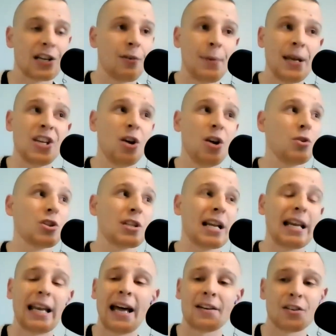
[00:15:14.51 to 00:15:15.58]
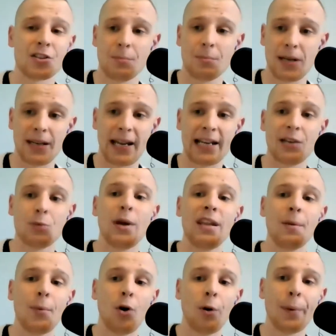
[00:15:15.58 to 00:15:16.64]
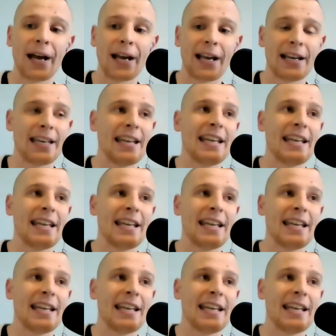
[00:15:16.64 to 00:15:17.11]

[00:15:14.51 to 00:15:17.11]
Fabinho would just clatter somebody and he'd win the ball back.